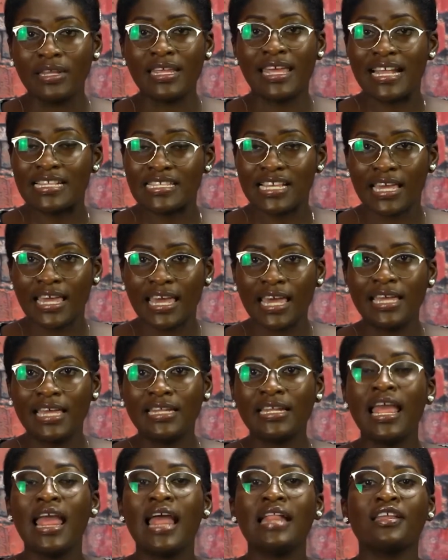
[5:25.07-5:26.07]
Yet
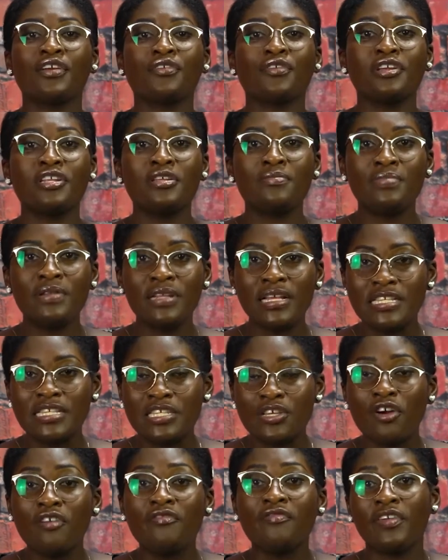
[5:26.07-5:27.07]
again, the
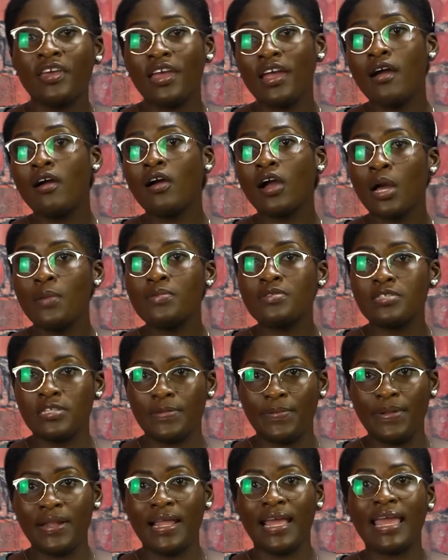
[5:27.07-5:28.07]
credibility of VAR comes to
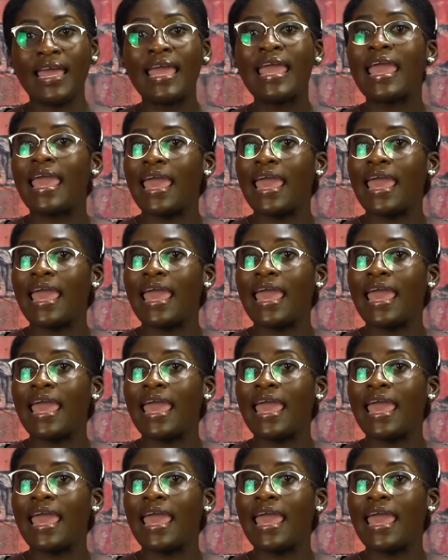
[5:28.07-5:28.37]
play